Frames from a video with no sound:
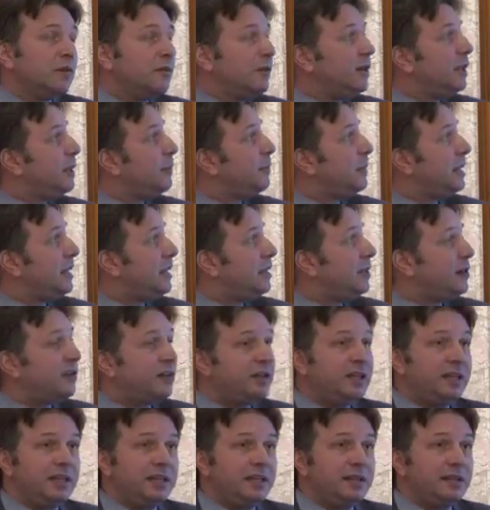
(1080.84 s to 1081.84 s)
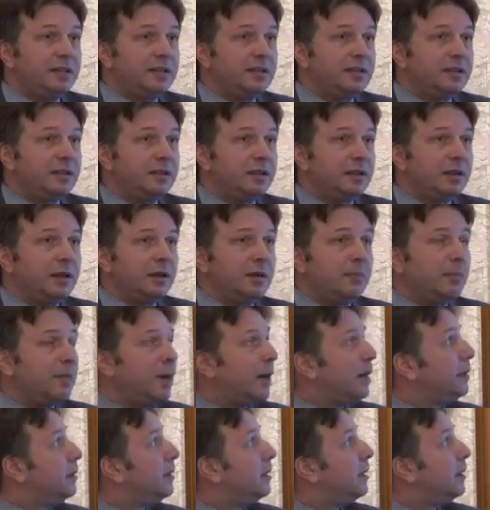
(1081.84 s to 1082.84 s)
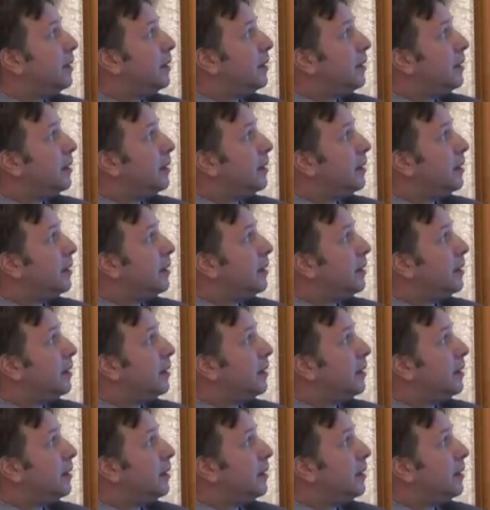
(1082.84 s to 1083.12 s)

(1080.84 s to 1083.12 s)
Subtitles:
will be increased by the